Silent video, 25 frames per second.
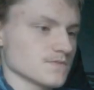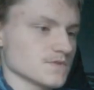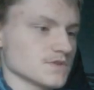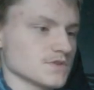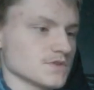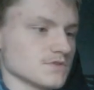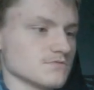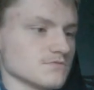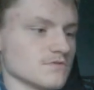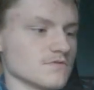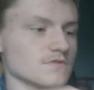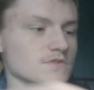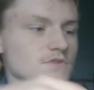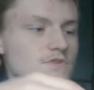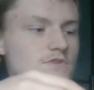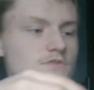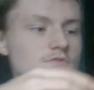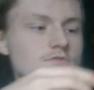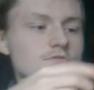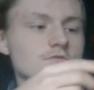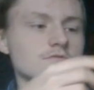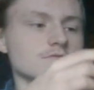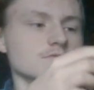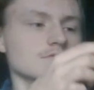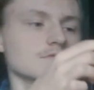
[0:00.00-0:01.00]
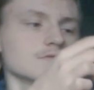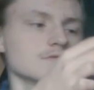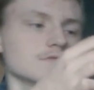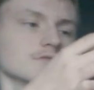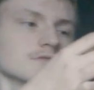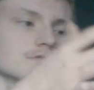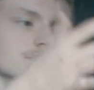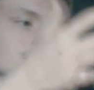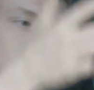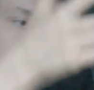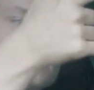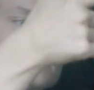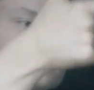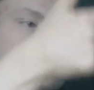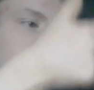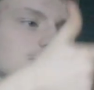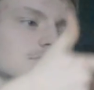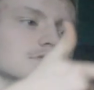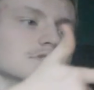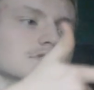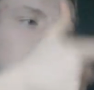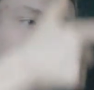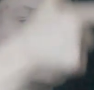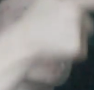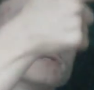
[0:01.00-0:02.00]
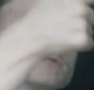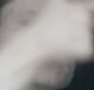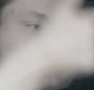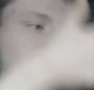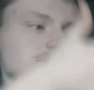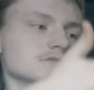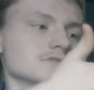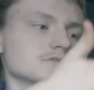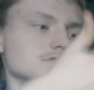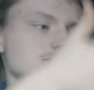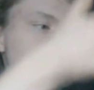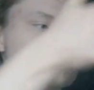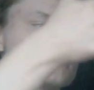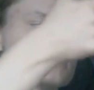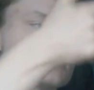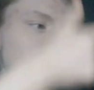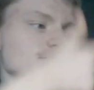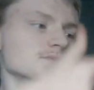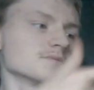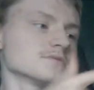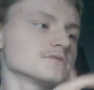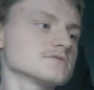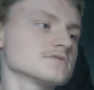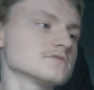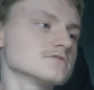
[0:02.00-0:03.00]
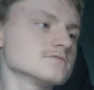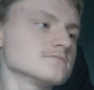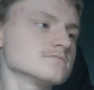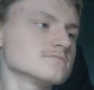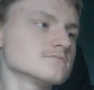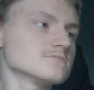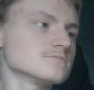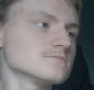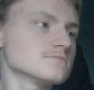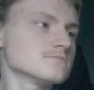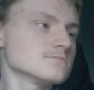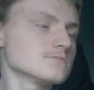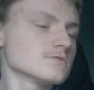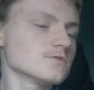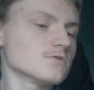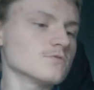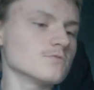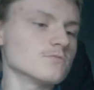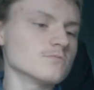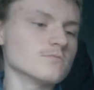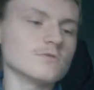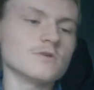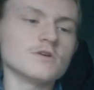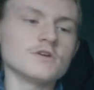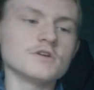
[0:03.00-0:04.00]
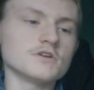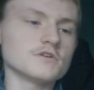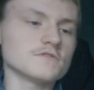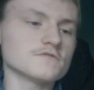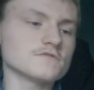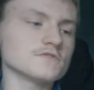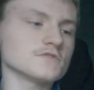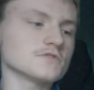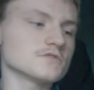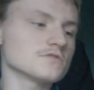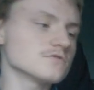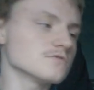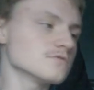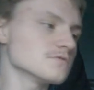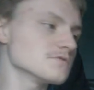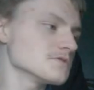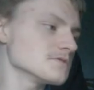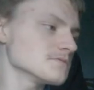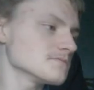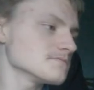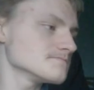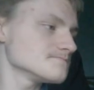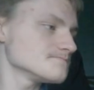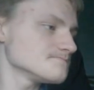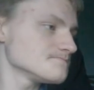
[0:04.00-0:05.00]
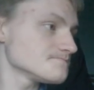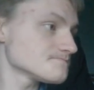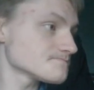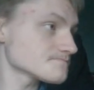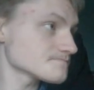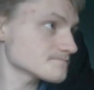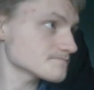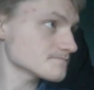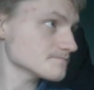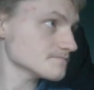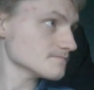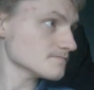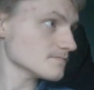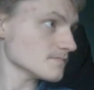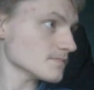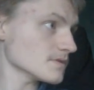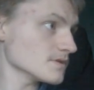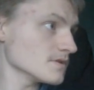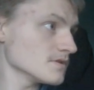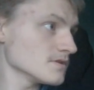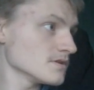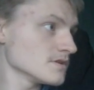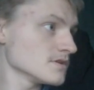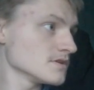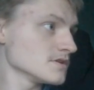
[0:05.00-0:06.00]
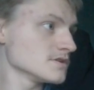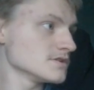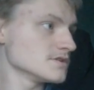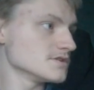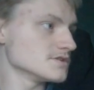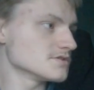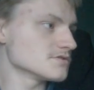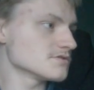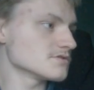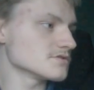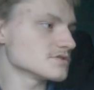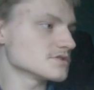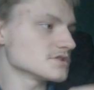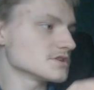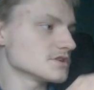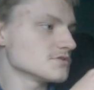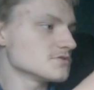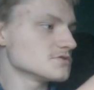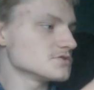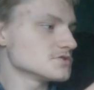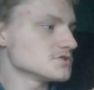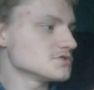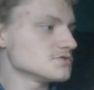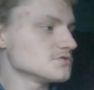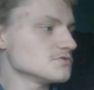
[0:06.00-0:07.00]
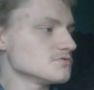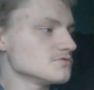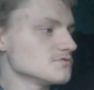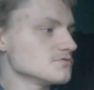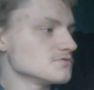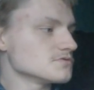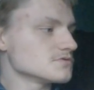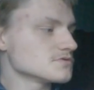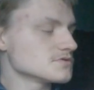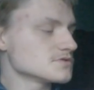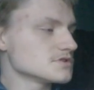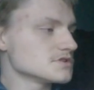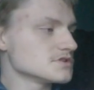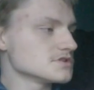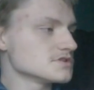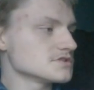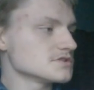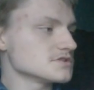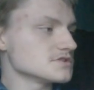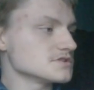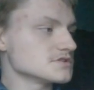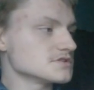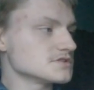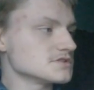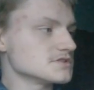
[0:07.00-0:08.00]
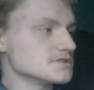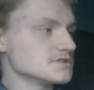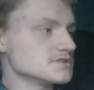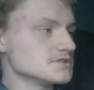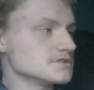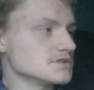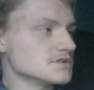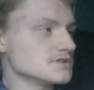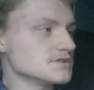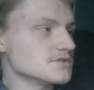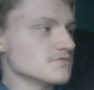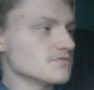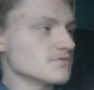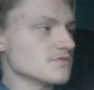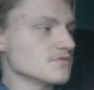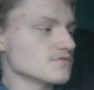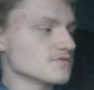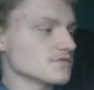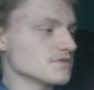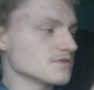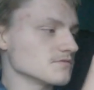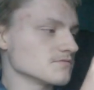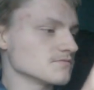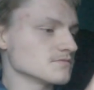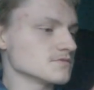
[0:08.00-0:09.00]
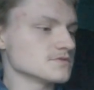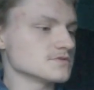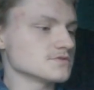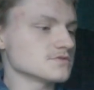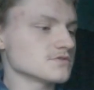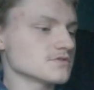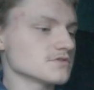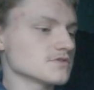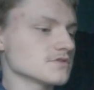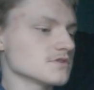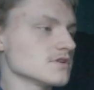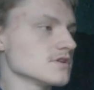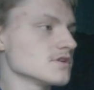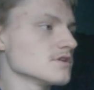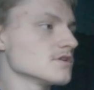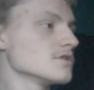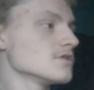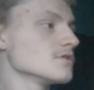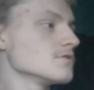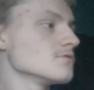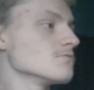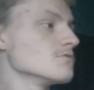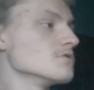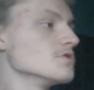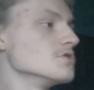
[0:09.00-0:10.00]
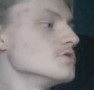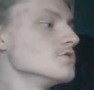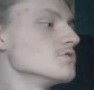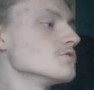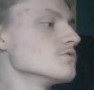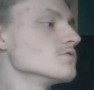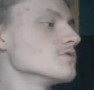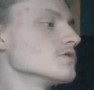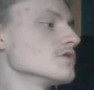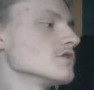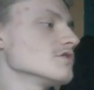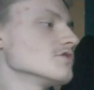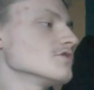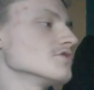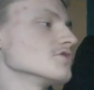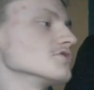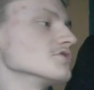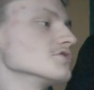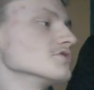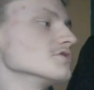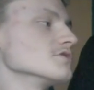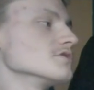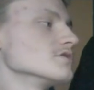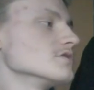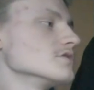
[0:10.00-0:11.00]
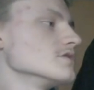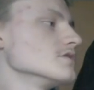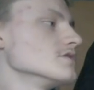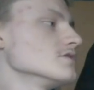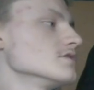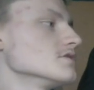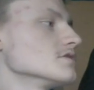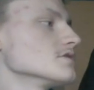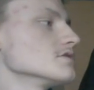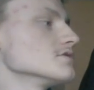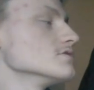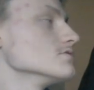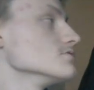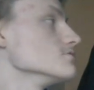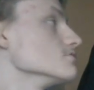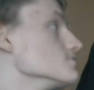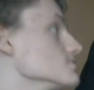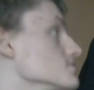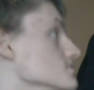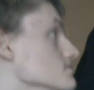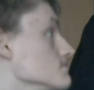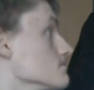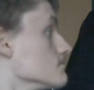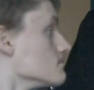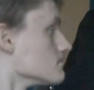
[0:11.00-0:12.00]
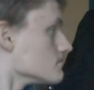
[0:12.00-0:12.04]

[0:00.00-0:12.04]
to reveal this diameter, or whatever you call it. It's like it tells you distances and everything. It's like when you're higher, it goes